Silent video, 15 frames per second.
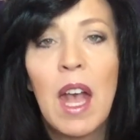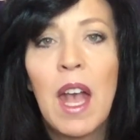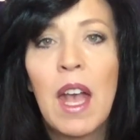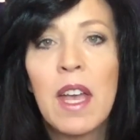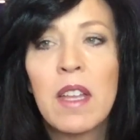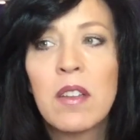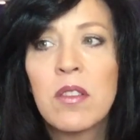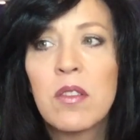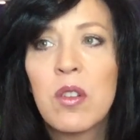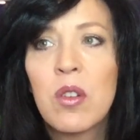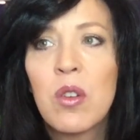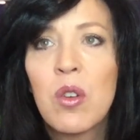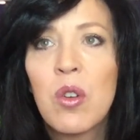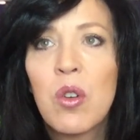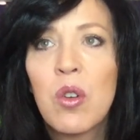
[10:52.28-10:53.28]
And
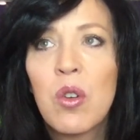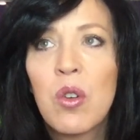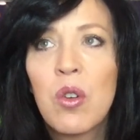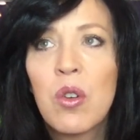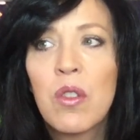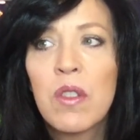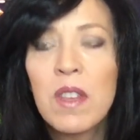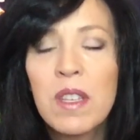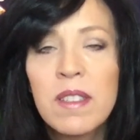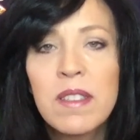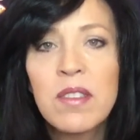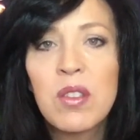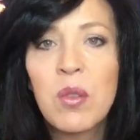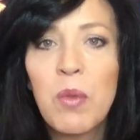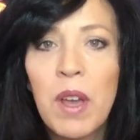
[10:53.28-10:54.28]
this
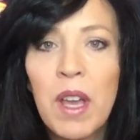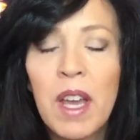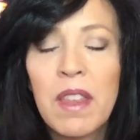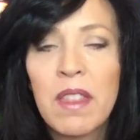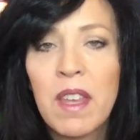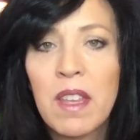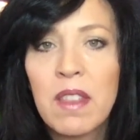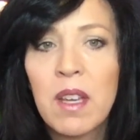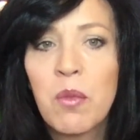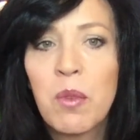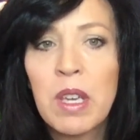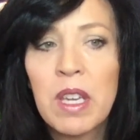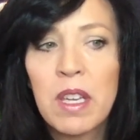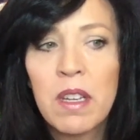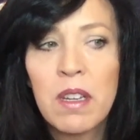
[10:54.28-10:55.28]
is the way I think that
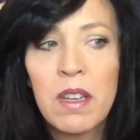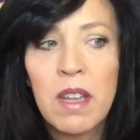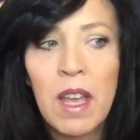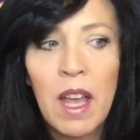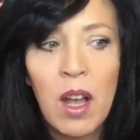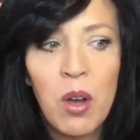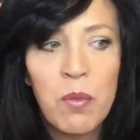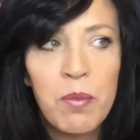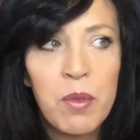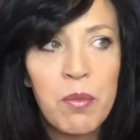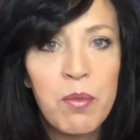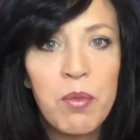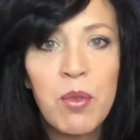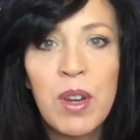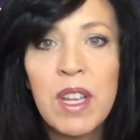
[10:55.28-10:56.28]
we can help
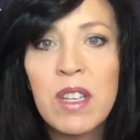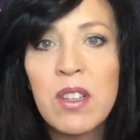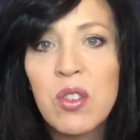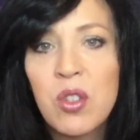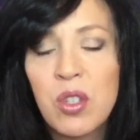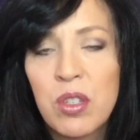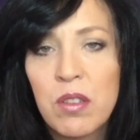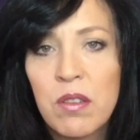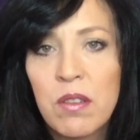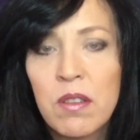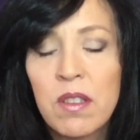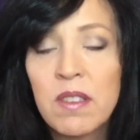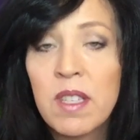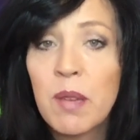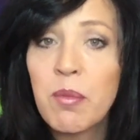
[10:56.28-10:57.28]
bridge
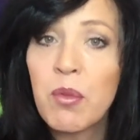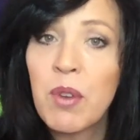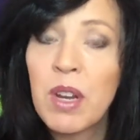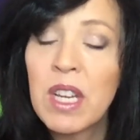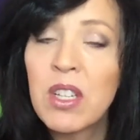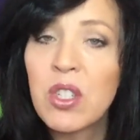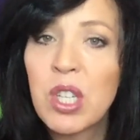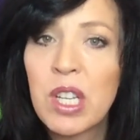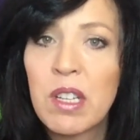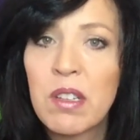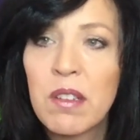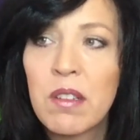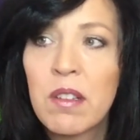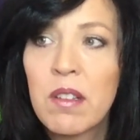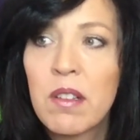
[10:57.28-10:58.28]
the
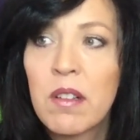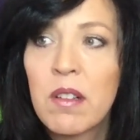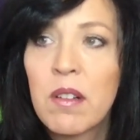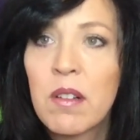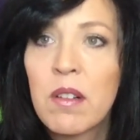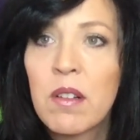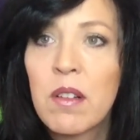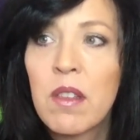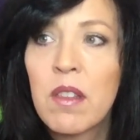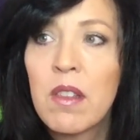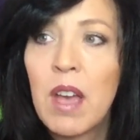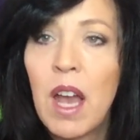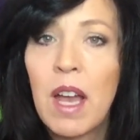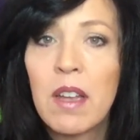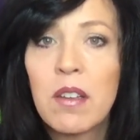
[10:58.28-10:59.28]
separation
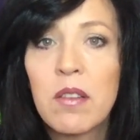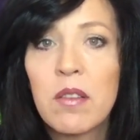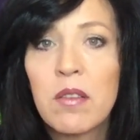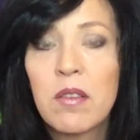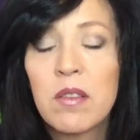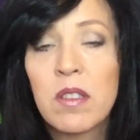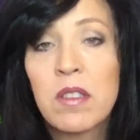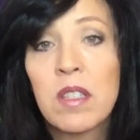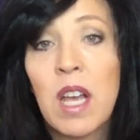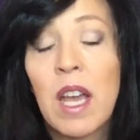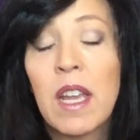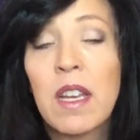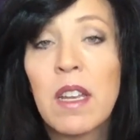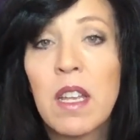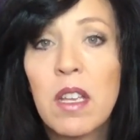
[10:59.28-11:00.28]
that
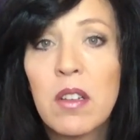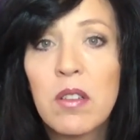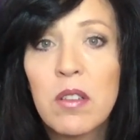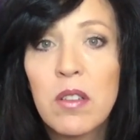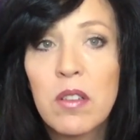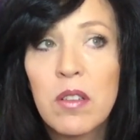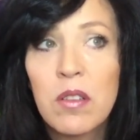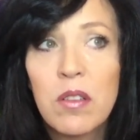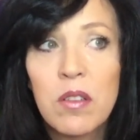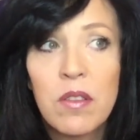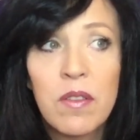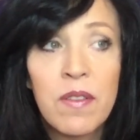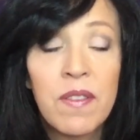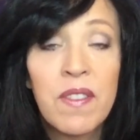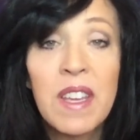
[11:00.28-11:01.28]
society
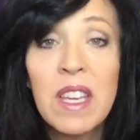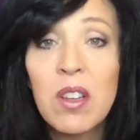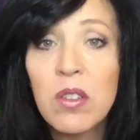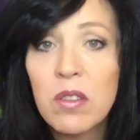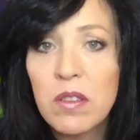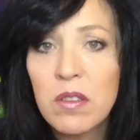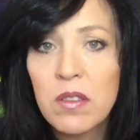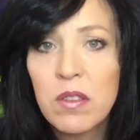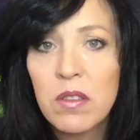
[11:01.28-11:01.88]
feels,